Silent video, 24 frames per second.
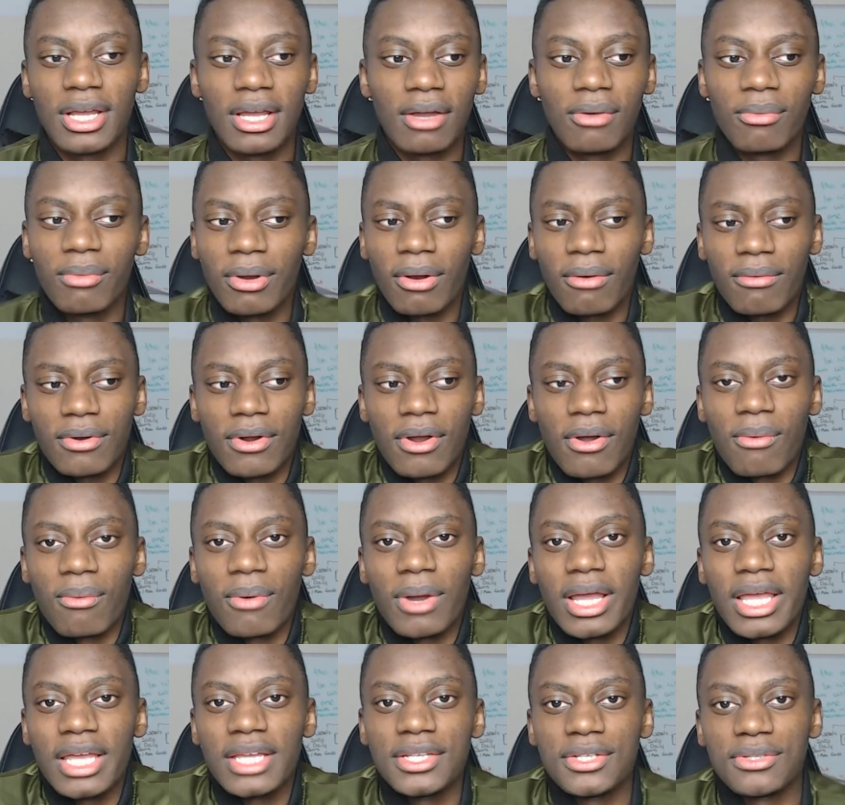We don't know
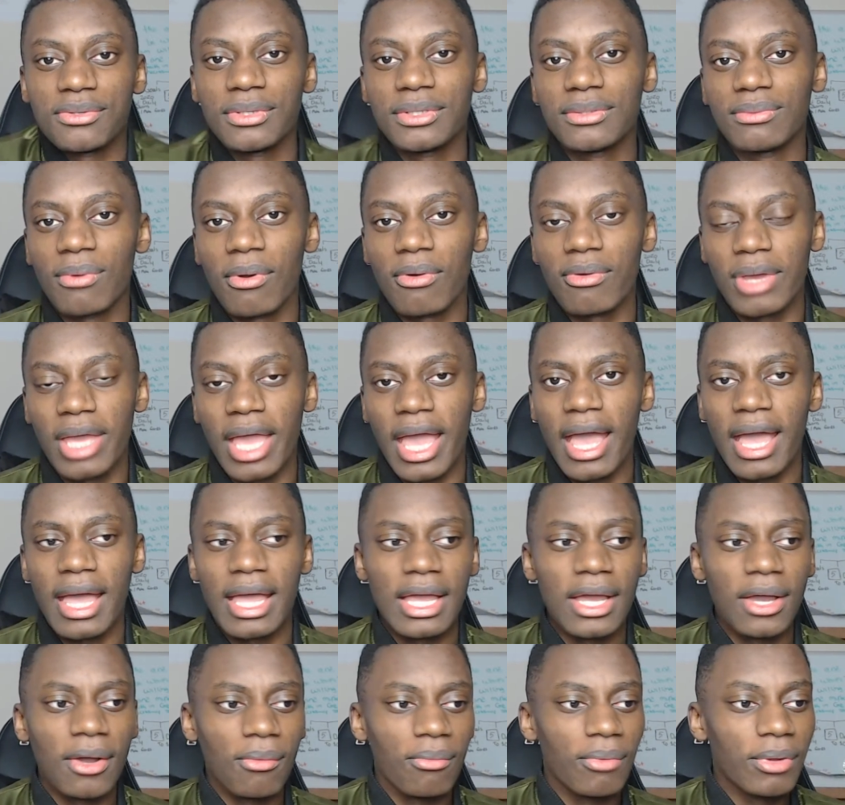what injuries we'll get.
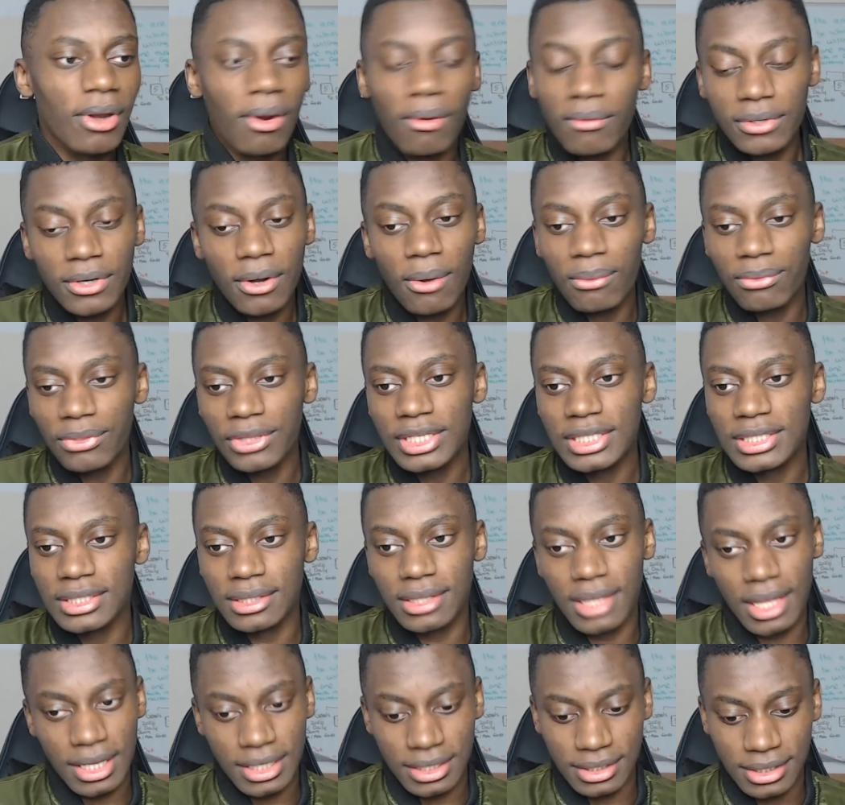We don't know these
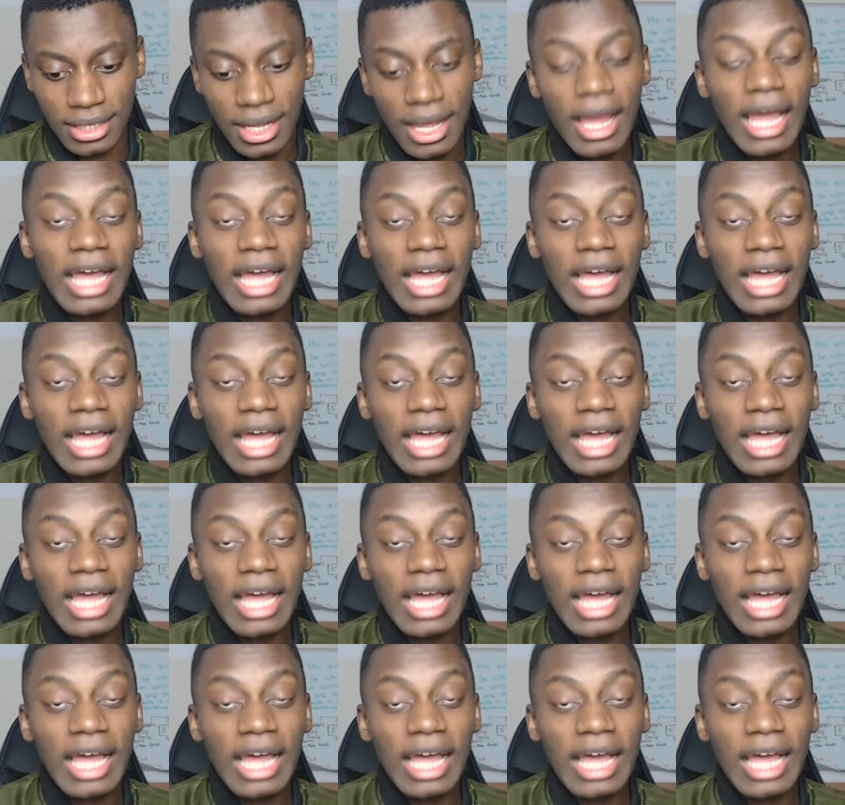things.